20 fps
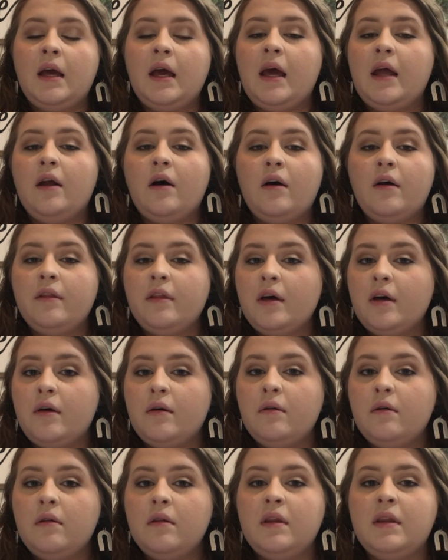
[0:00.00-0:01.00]
And
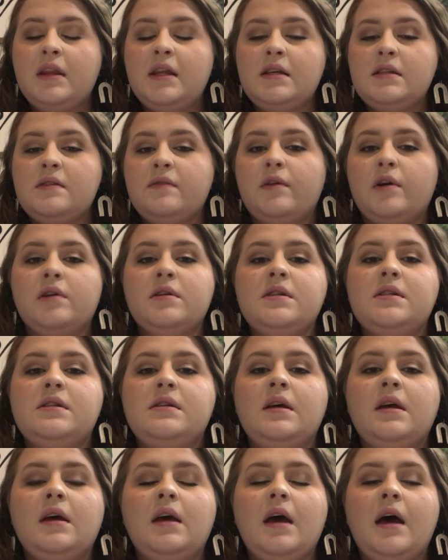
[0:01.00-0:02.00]
although this verse